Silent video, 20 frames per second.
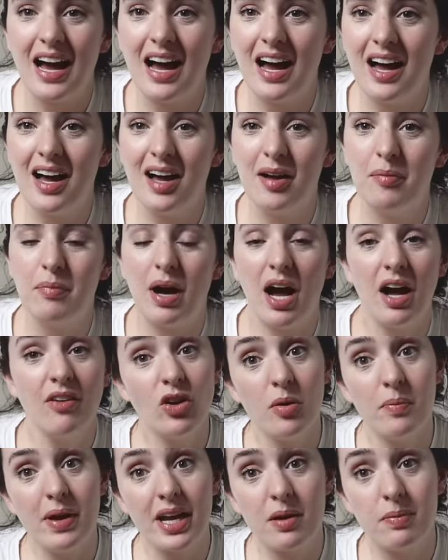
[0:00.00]
I've
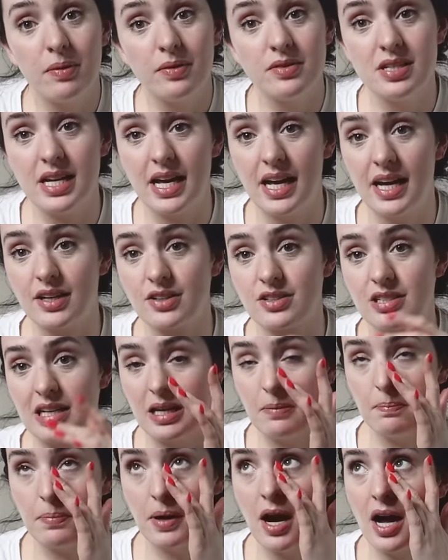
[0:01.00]
got makeup on today
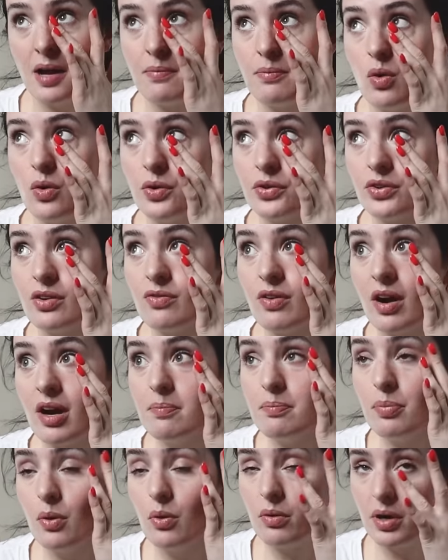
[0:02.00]
actually, but I'm also
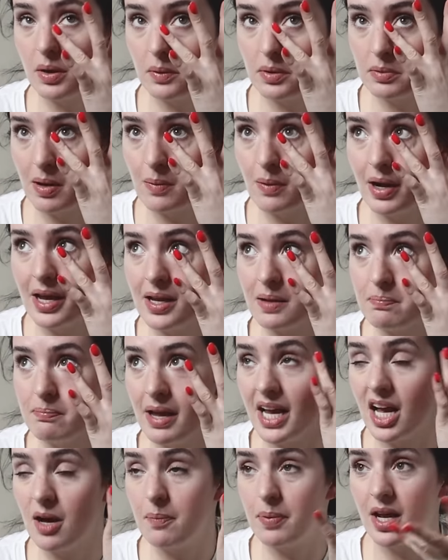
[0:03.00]
very boring with my
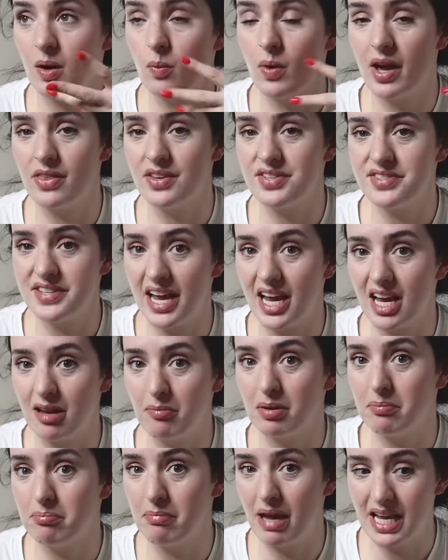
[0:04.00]
makeup and I wear the
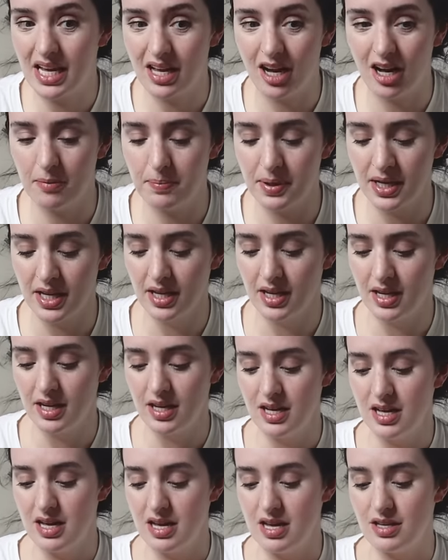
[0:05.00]
same makeup.
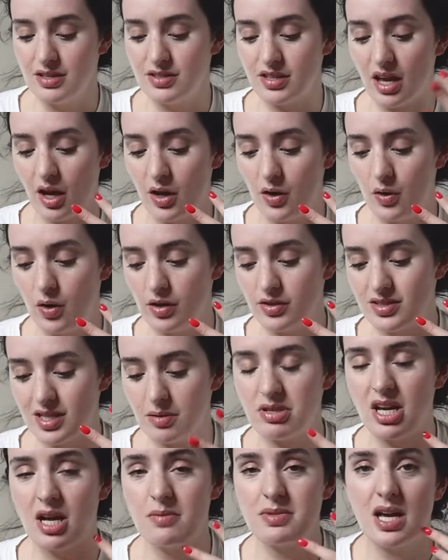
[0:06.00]
So
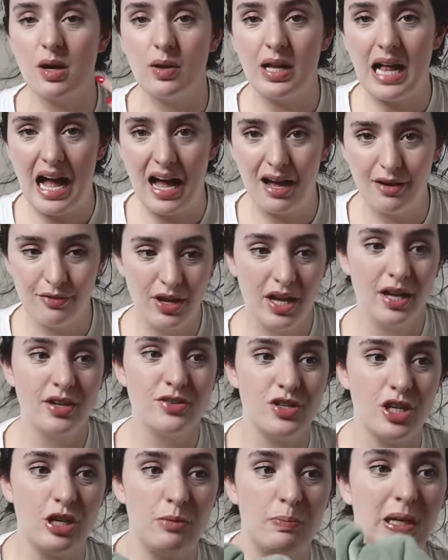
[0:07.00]
sometimes I will have
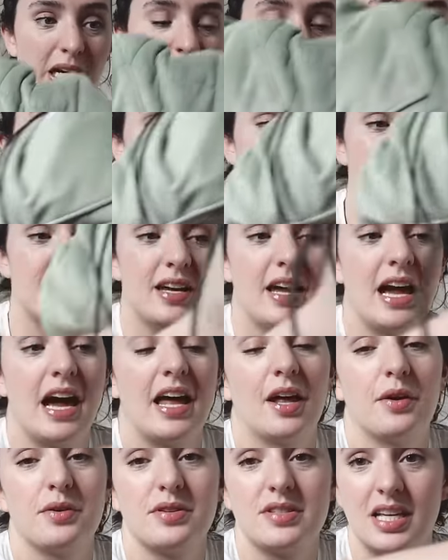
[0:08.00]
duplicates,
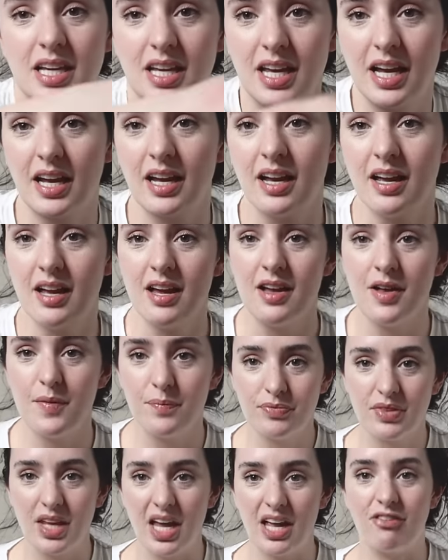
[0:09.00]
and I was thinking
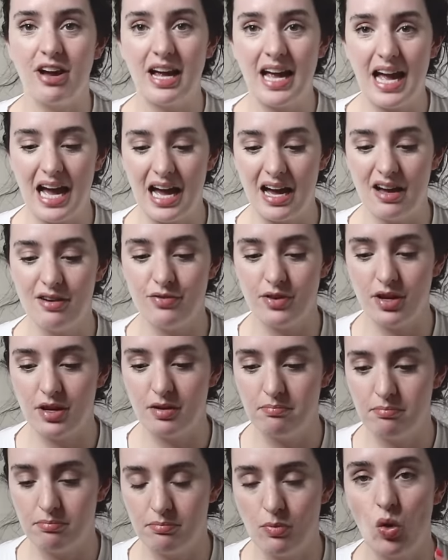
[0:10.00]
if I have
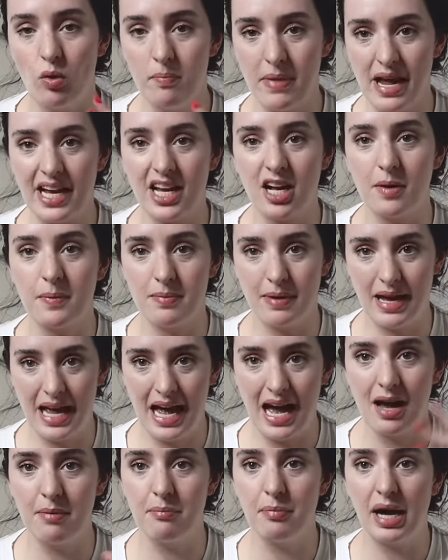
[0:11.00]
more makeup in my
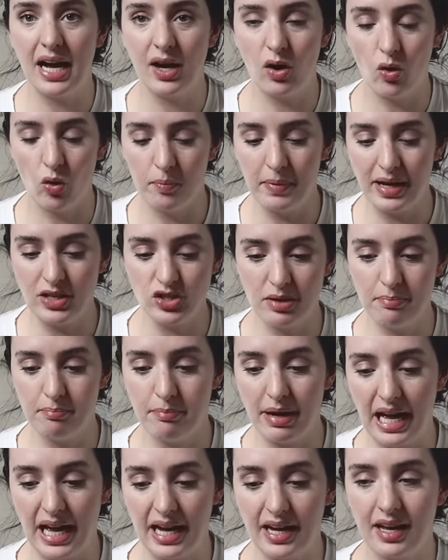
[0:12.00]
handbag or my gym
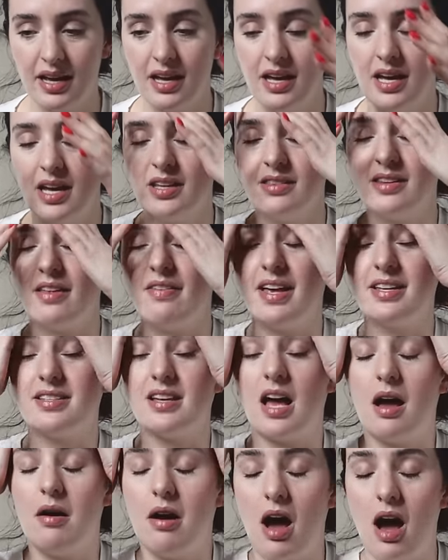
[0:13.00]
bag, then there's
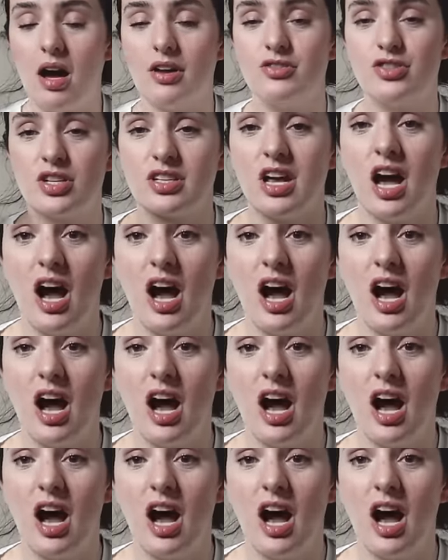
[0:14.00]
just